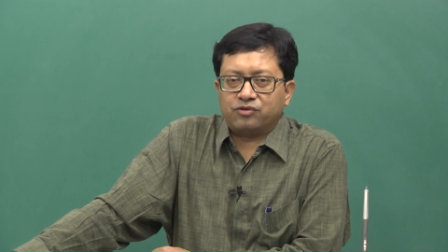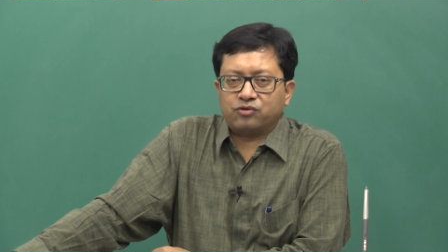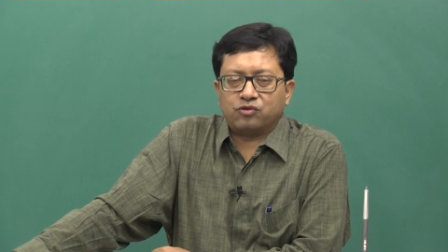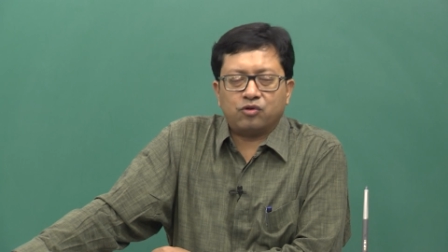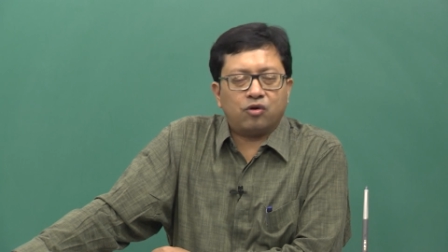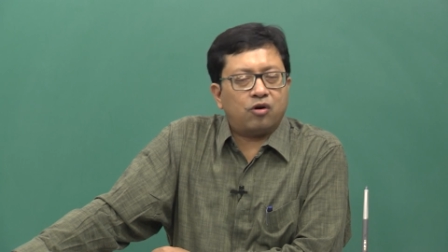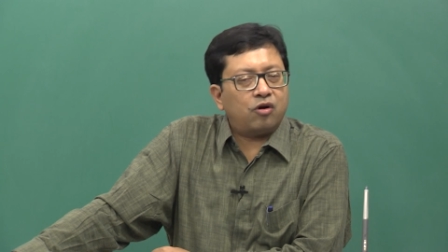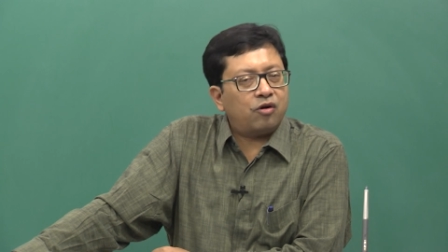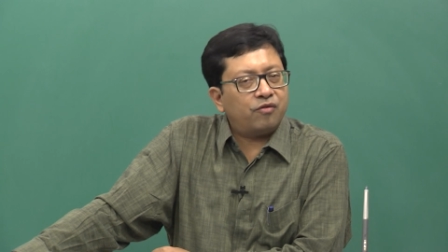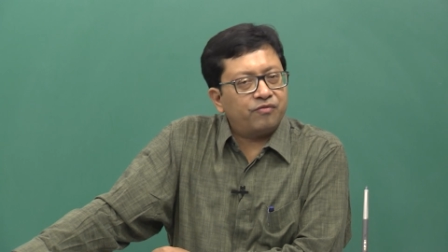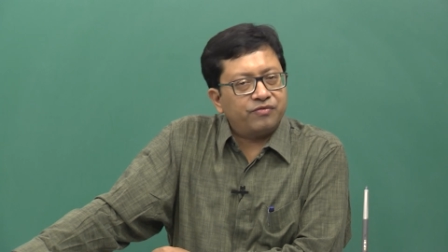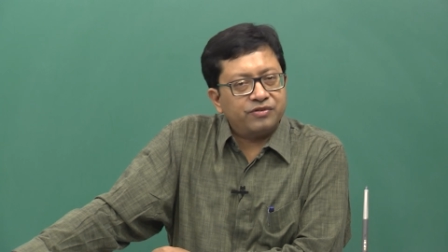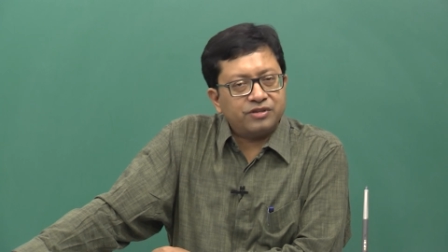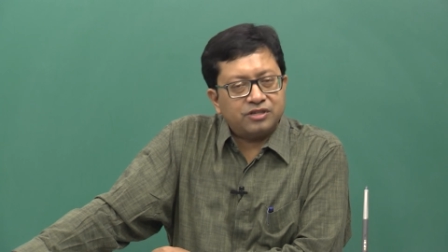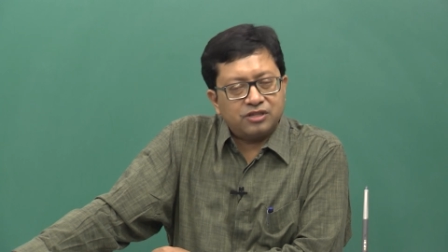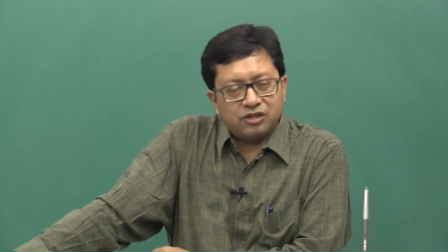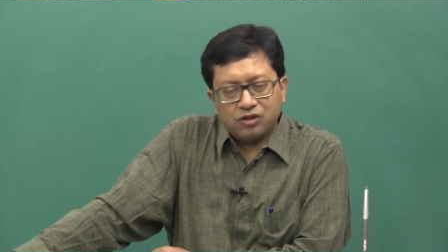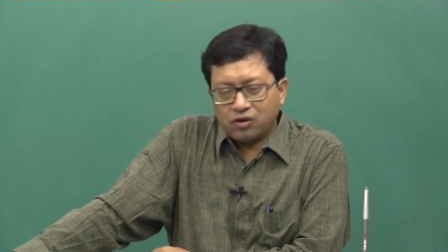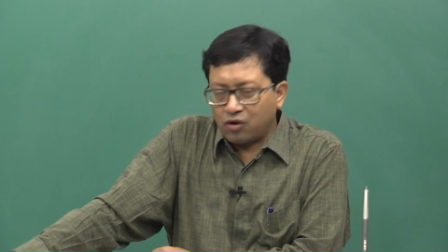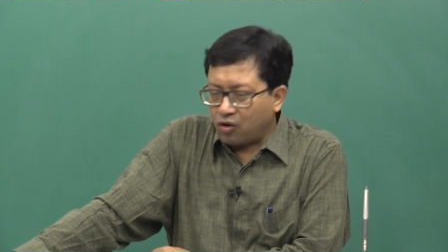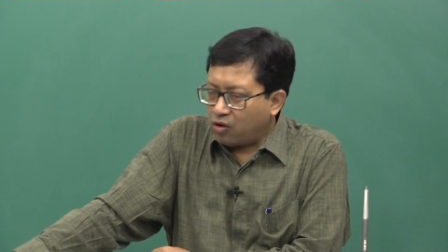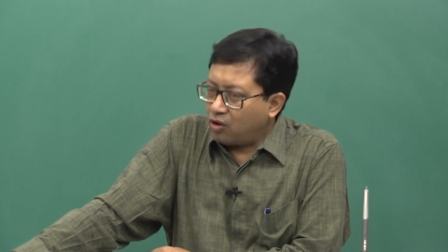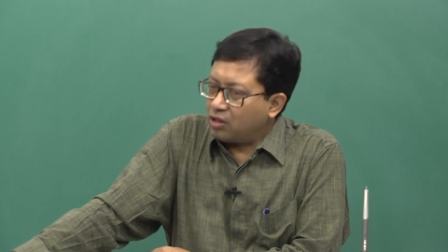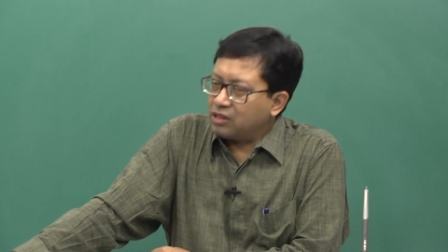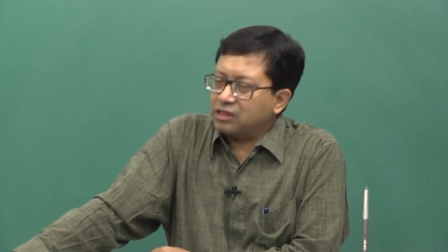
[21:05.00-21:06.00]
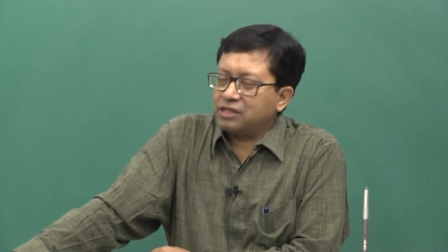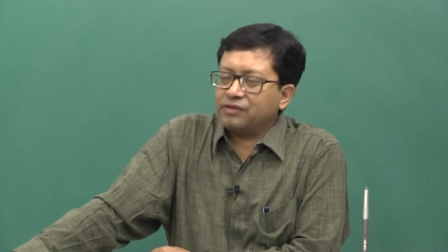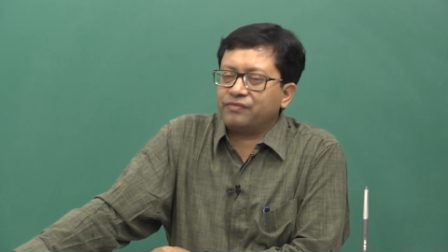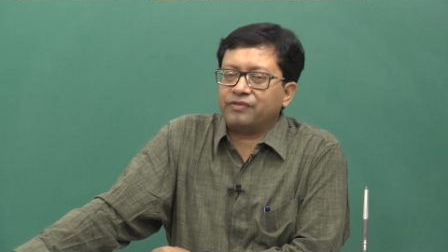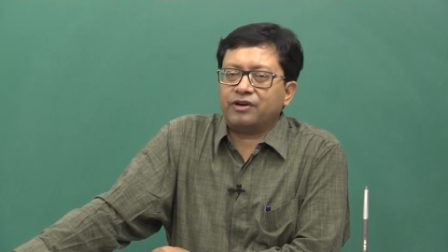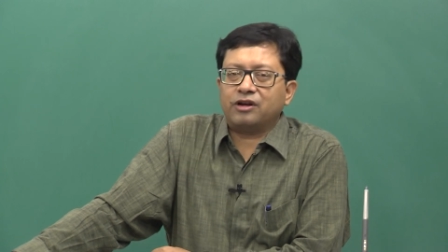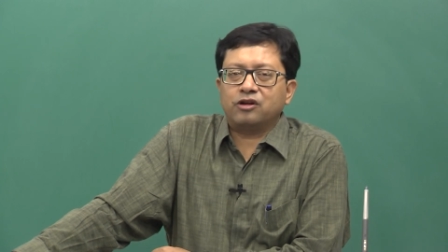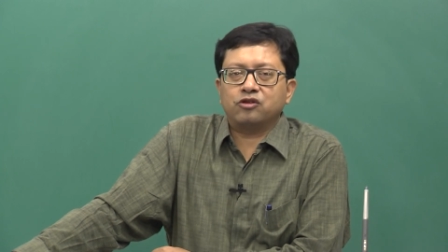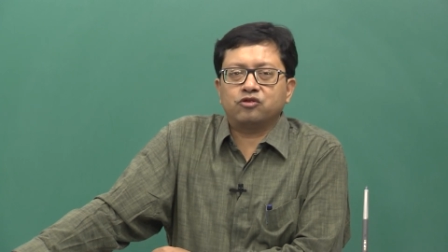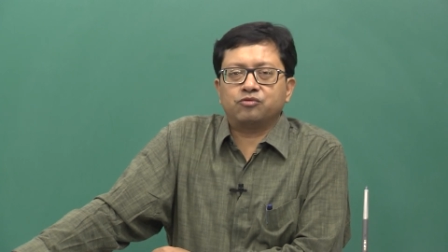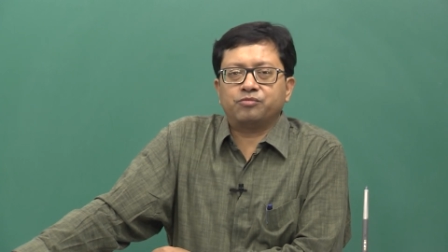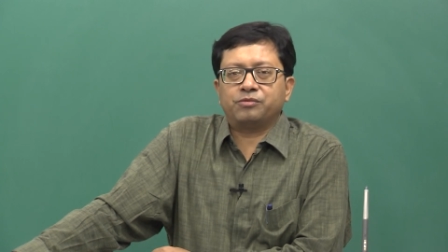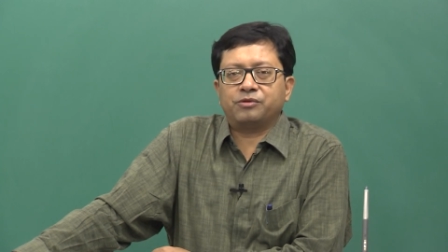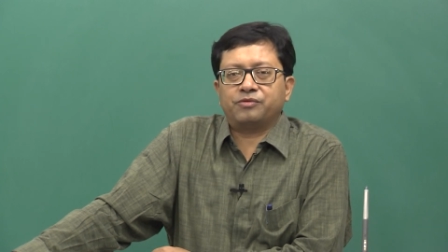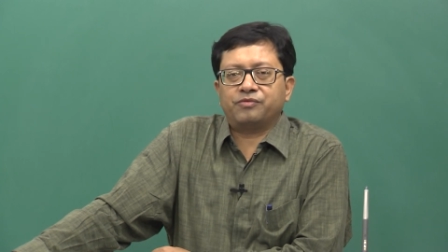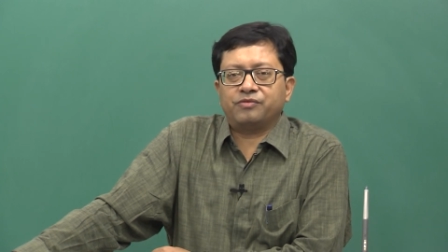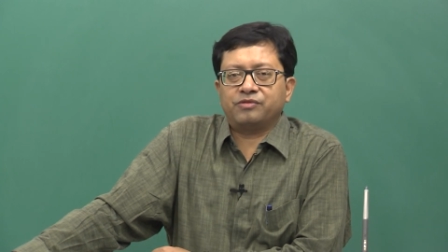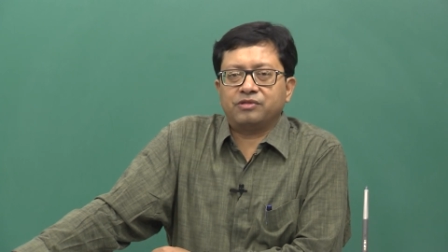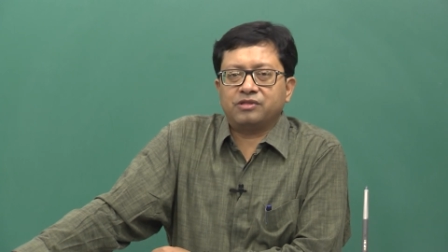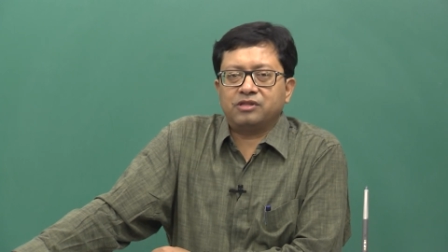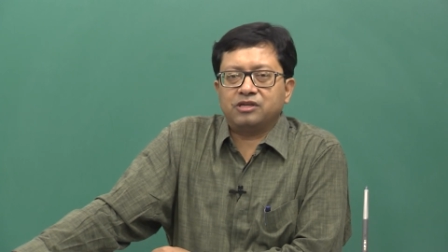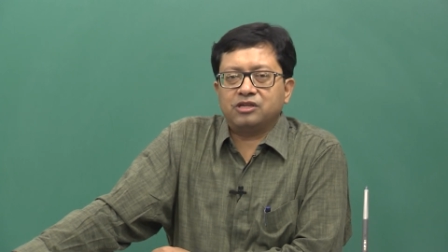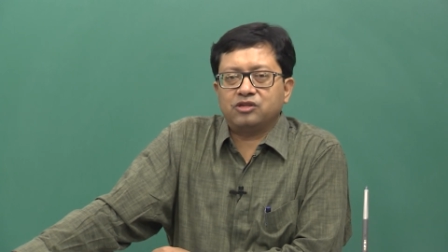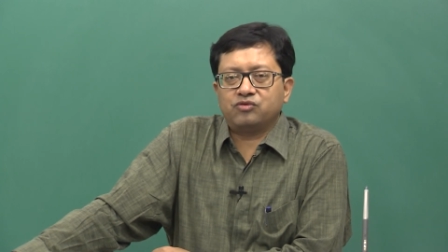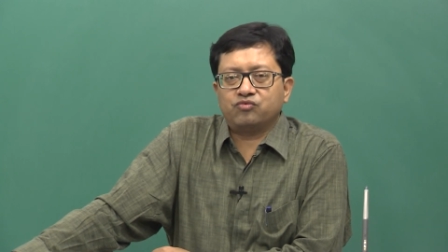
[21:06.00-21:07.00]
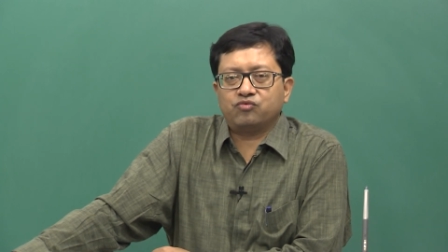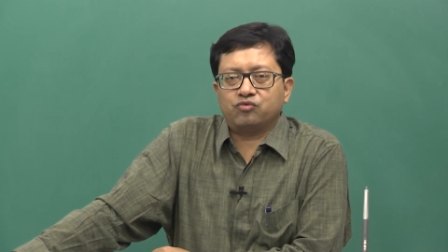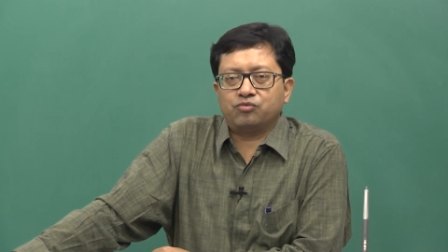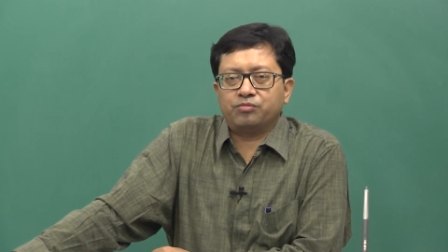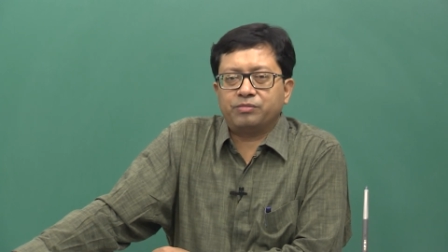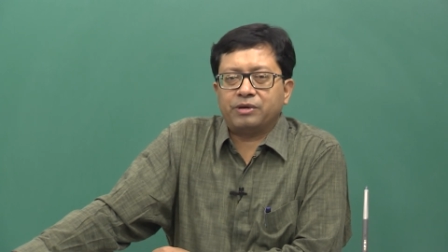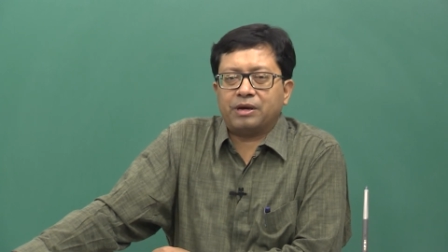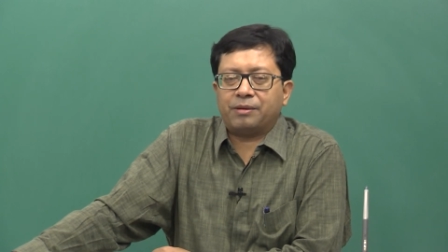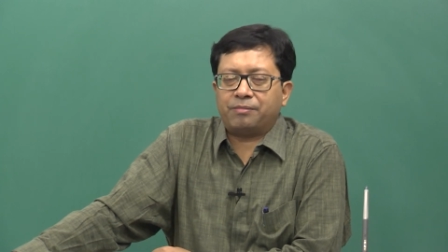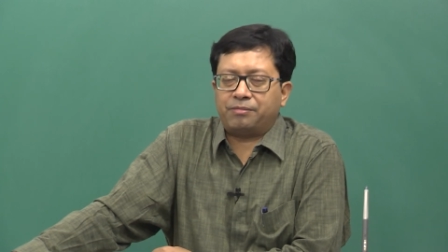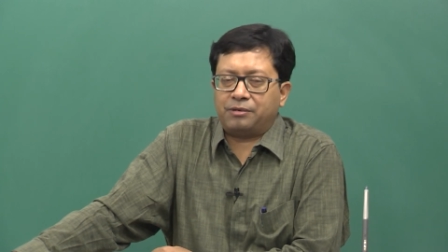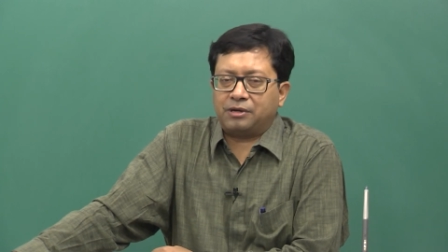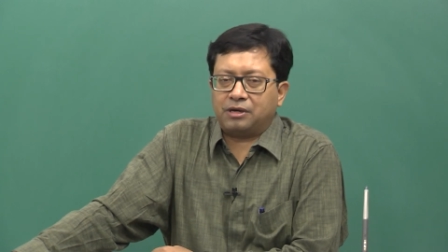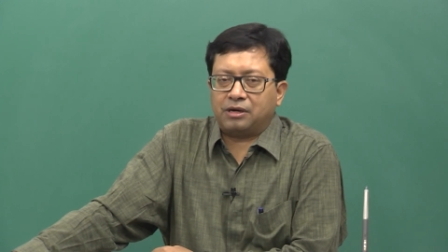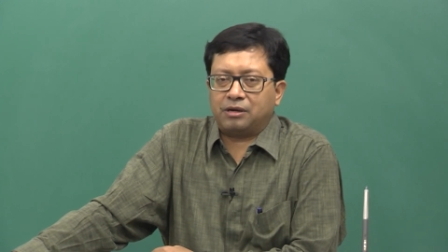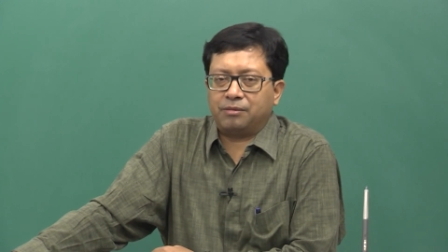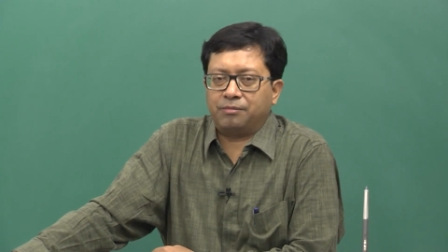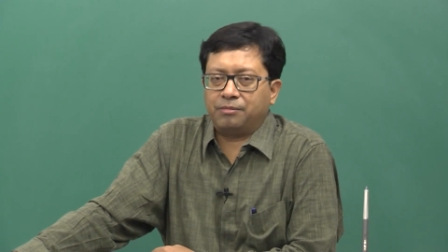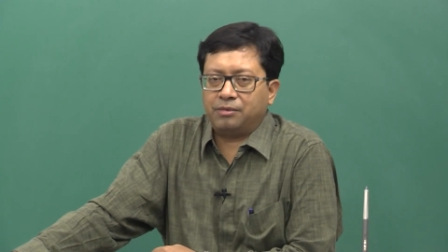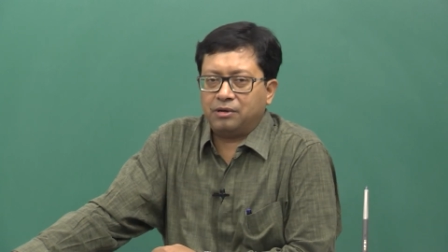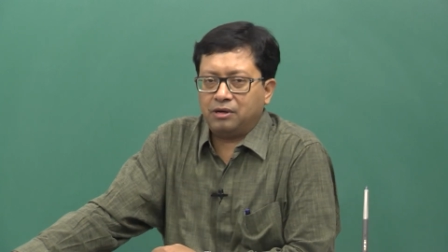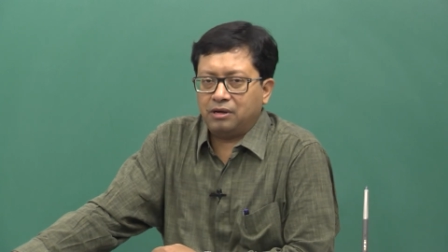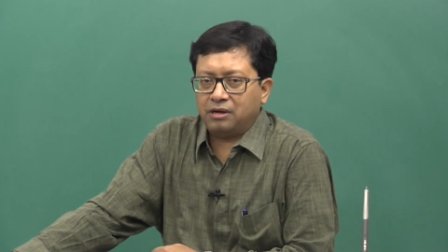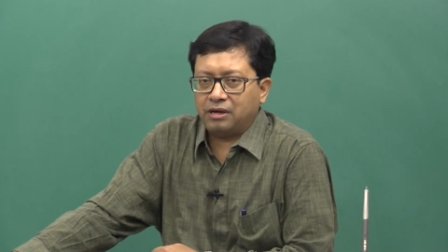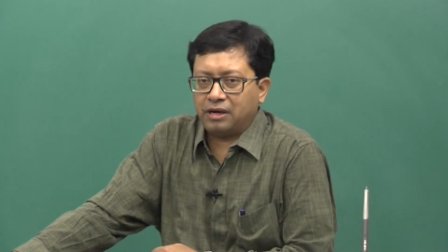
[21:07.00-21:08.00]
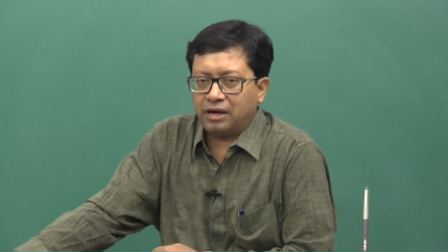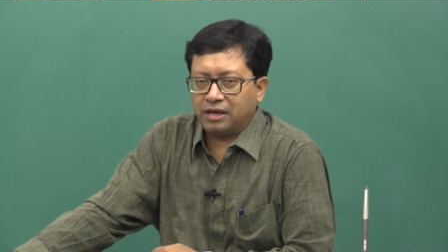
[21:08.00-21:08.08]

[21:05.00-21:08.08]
So, obviously, all the values between these would be applicable,